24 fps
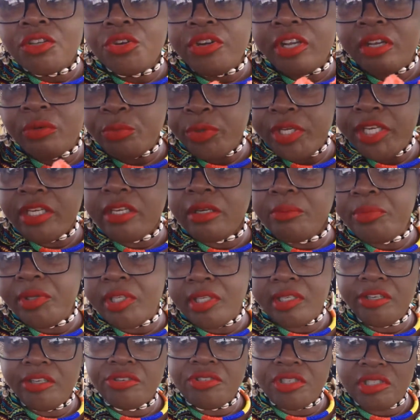so that we could
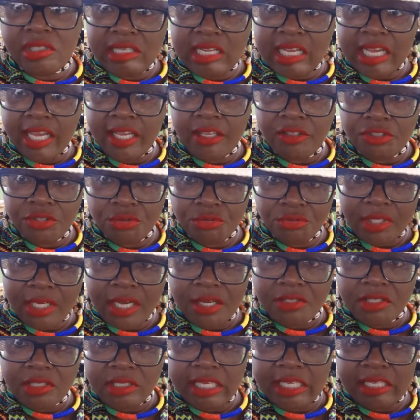be here today in
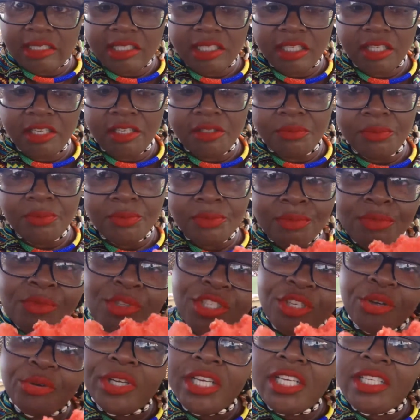2018
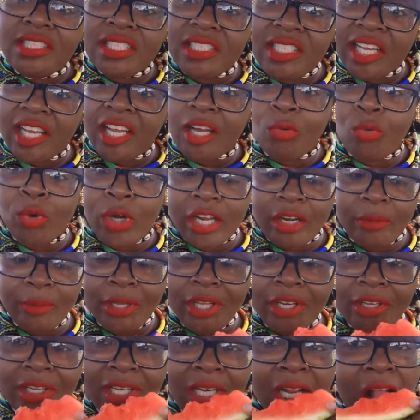so eat the damn
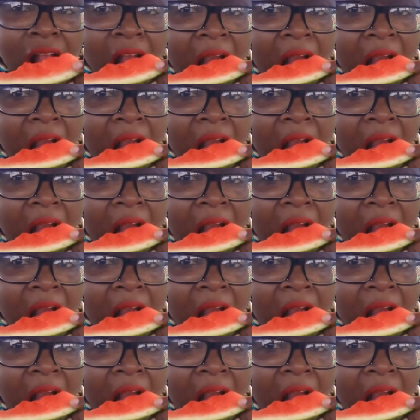watermelon